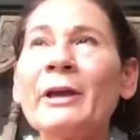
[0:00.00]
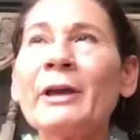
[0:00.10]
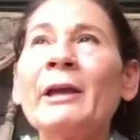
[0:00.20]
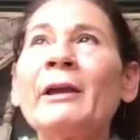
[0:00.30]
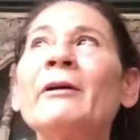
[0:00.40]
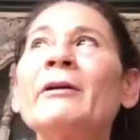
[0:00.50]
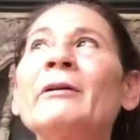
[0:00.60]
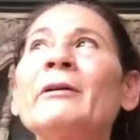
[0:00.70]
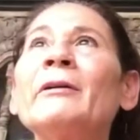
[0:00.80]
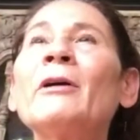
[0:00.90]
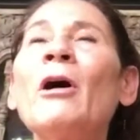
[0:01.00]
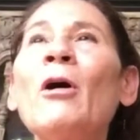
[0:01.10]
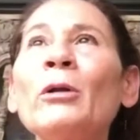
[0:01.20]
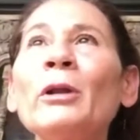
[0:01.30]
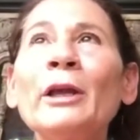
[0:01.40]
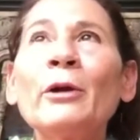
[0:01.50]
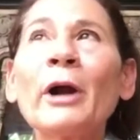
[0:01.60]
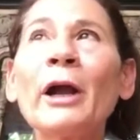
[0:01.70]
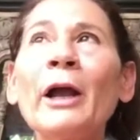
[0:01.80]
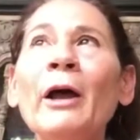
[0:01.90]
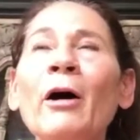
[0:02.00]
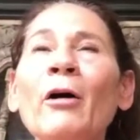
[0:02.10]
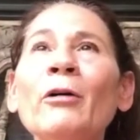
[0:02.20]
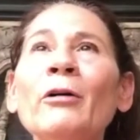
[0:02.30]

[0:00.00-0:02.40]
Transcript: the holy grail